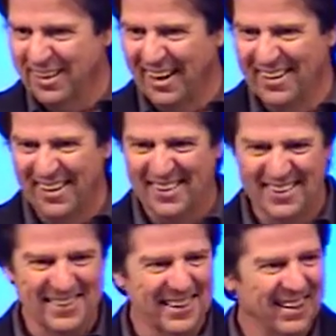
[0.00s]
but
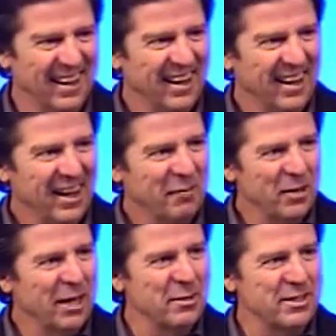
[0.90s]

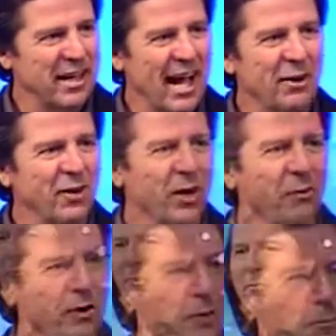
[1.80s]
let me say, I don't care
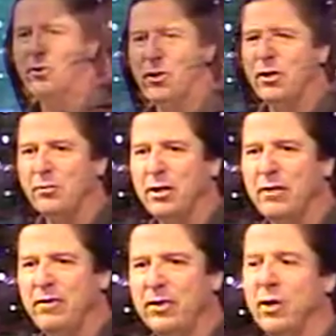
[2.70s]
what your particular
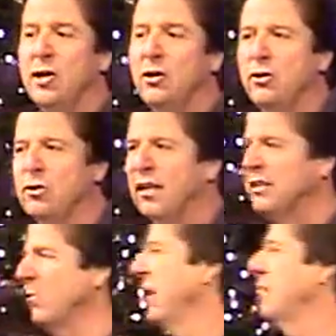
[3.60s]
belief is, or you're trying to
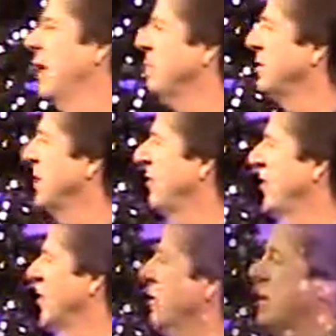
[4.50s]
say, well, everybody's been saying for a long time.